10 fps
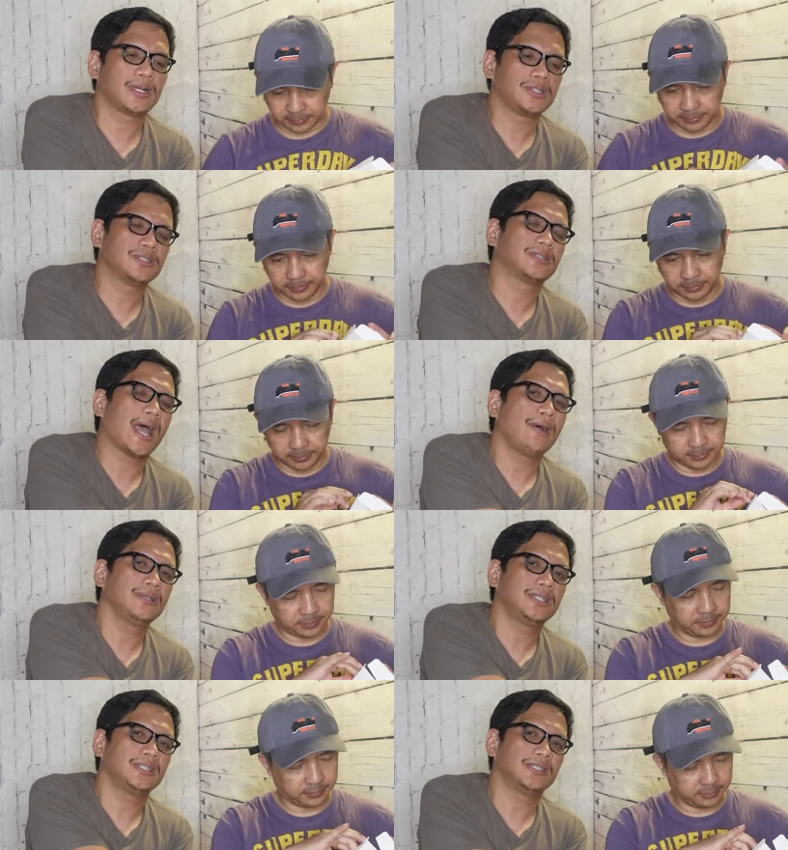Speaker 1: to use the
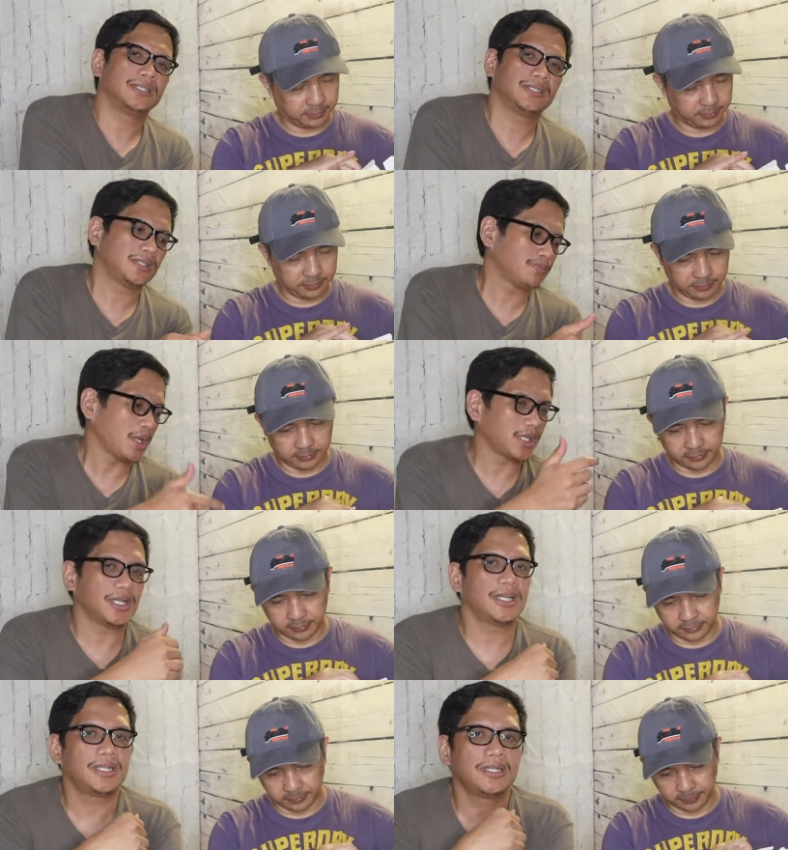outlet, you just plug it
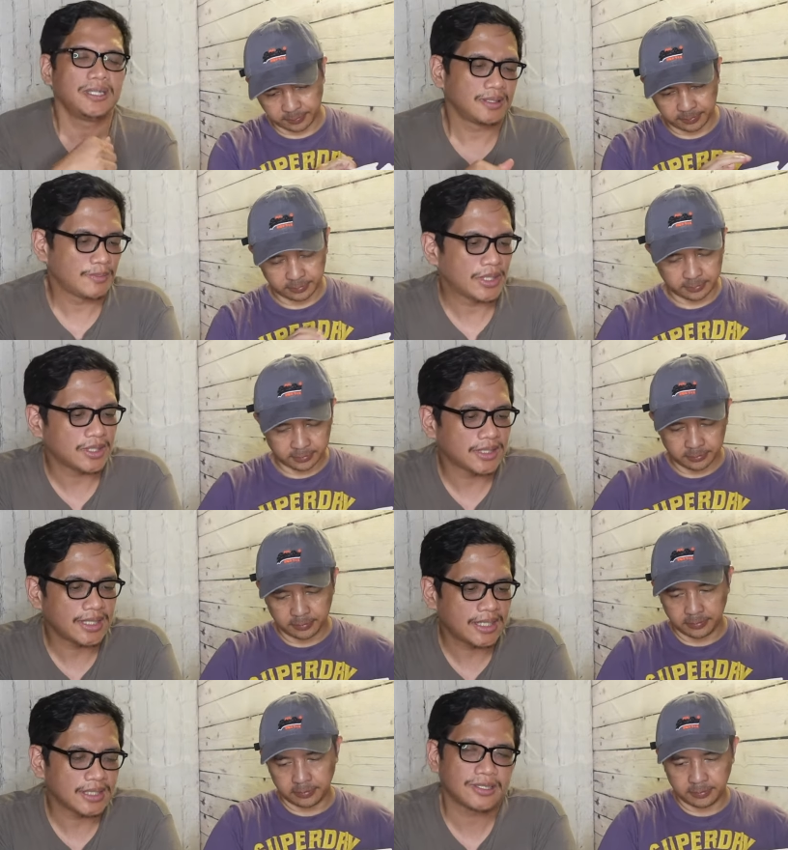in. Because I
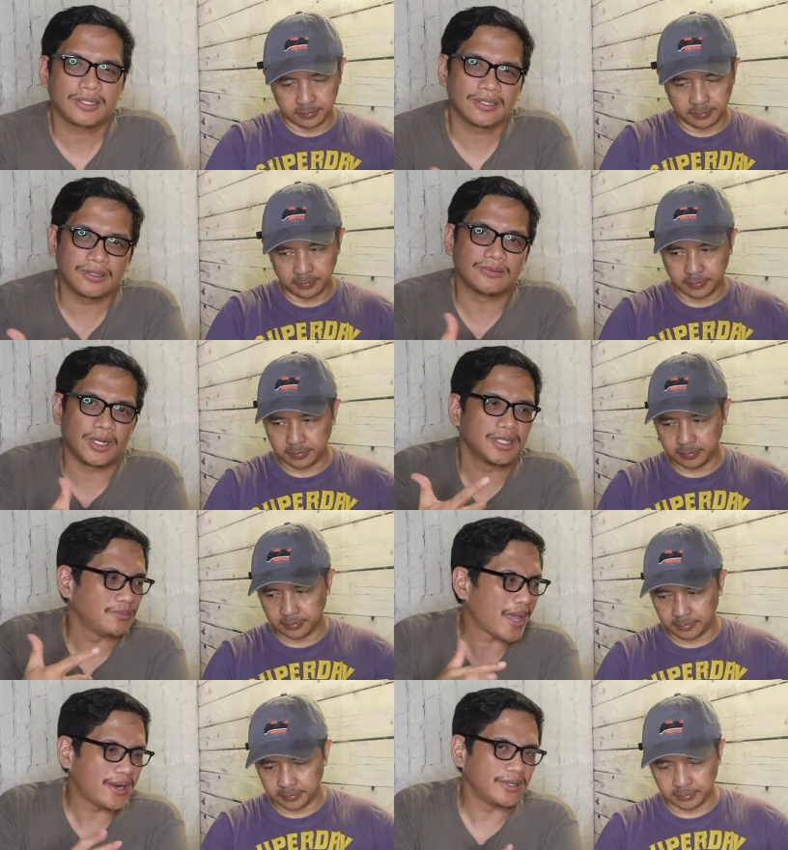think this could run in
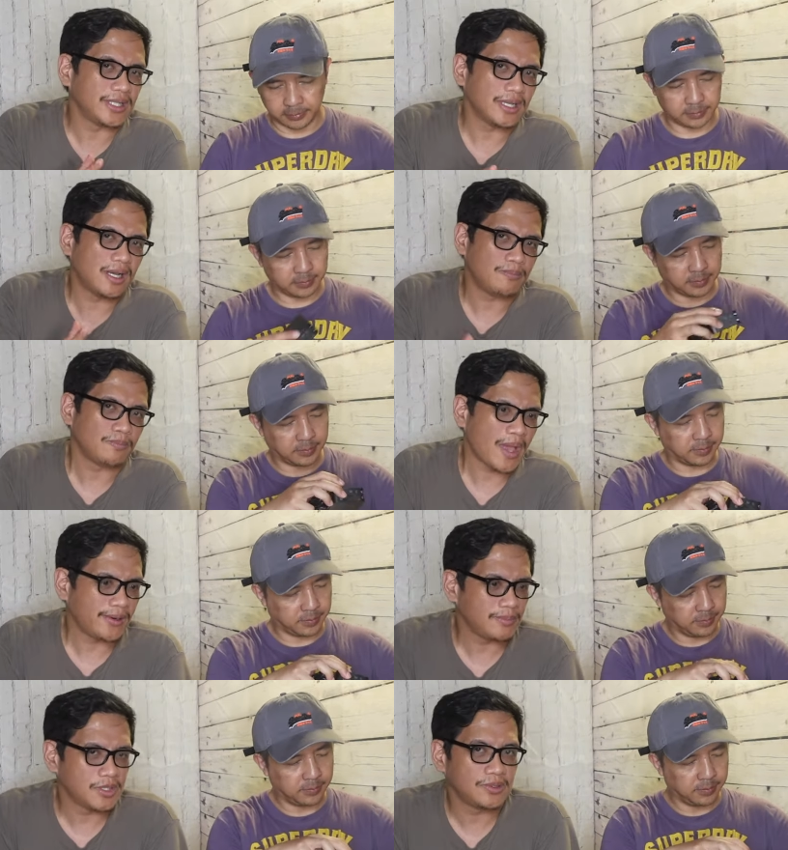battery um,
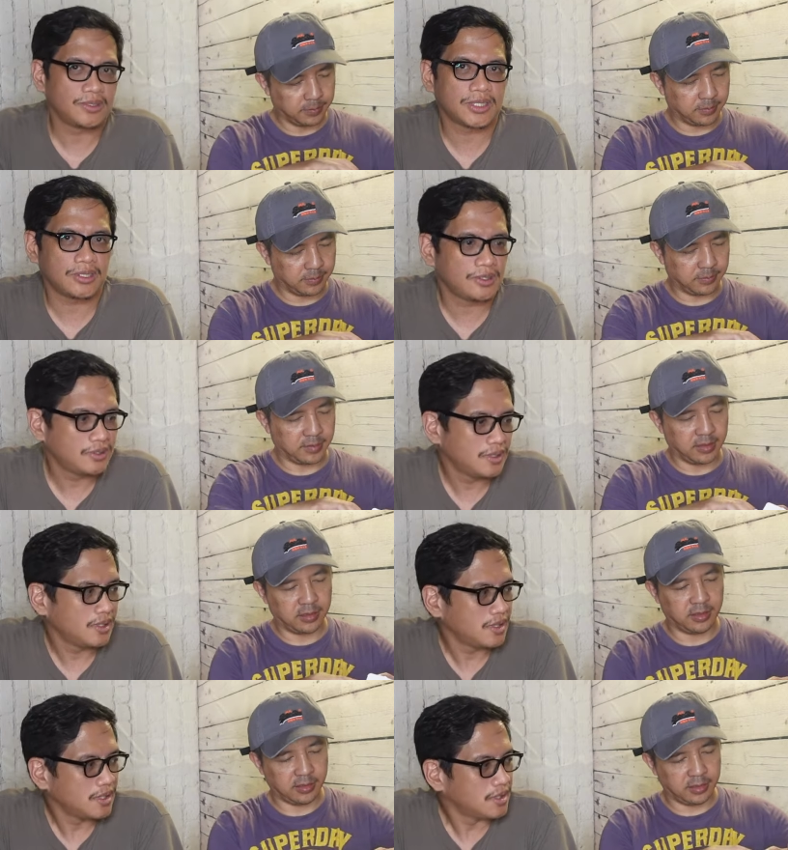battery mode. So
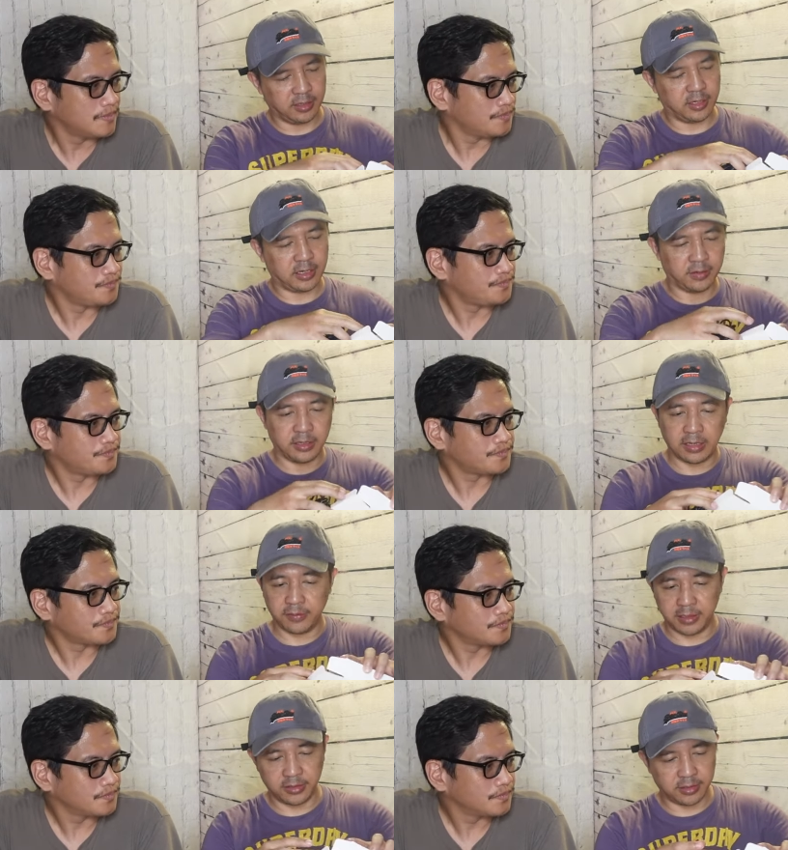
Speaker 2: yeah, now you have
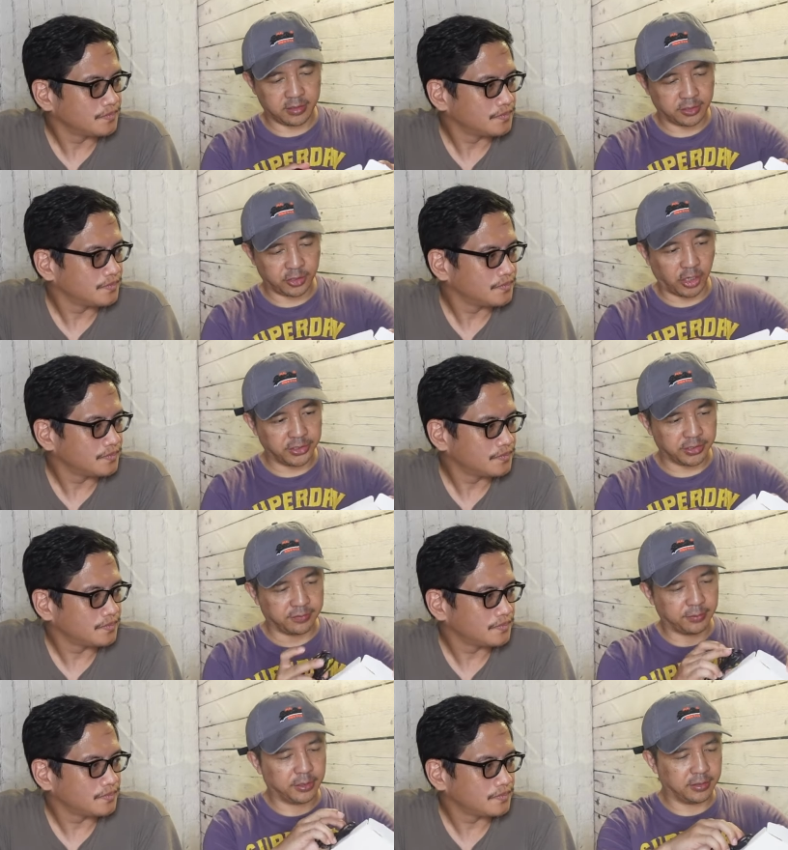another charger
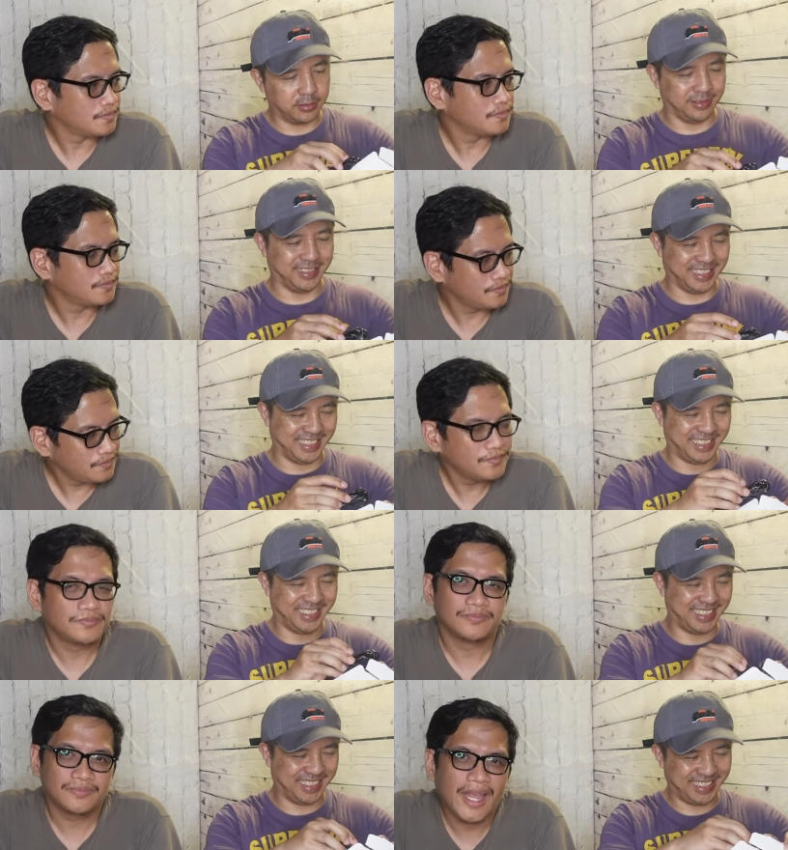for him.
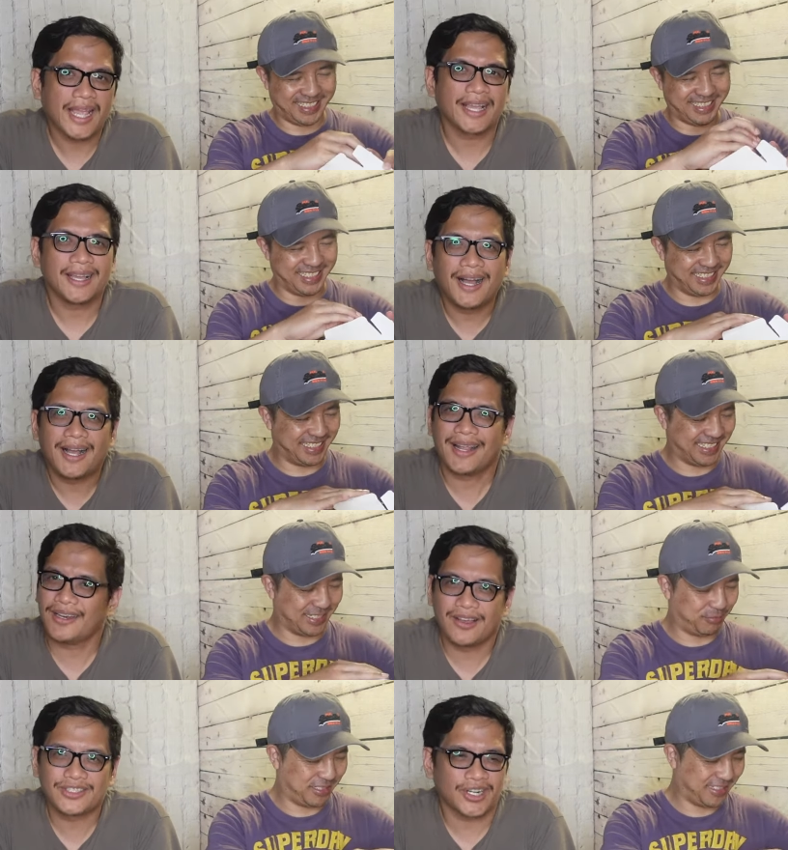
Speaker 1: Mm-hmm. I, I, I
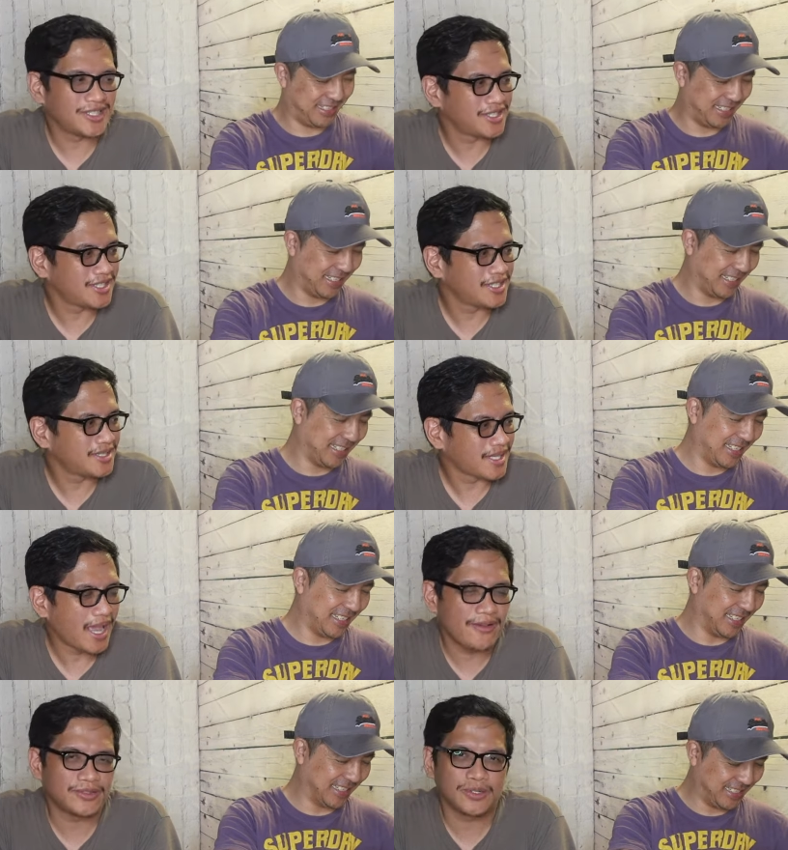love chargers. I
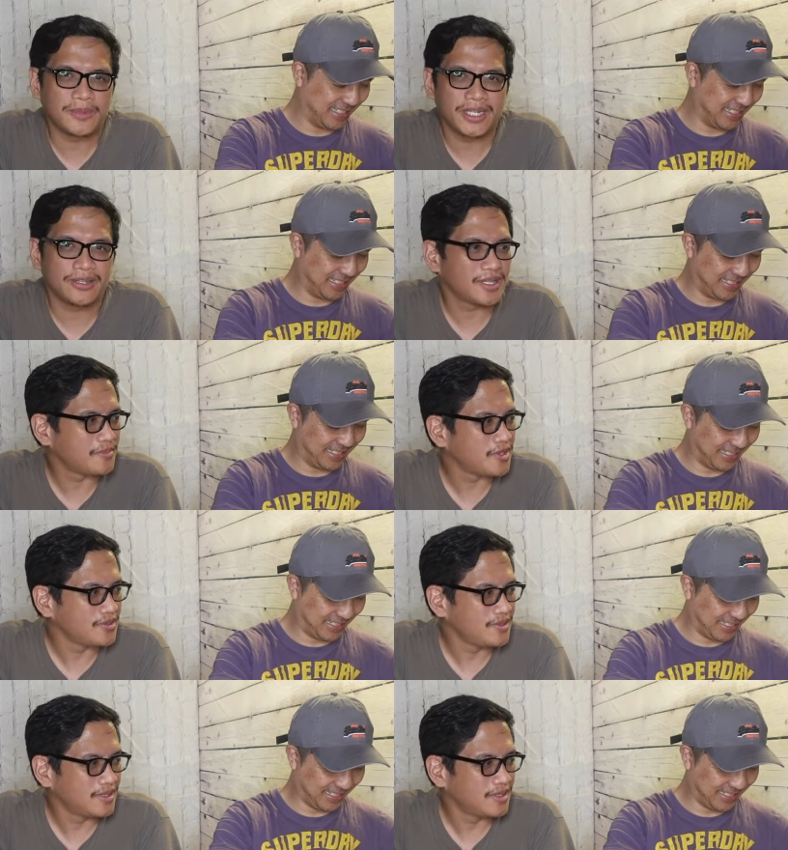have so many of them too.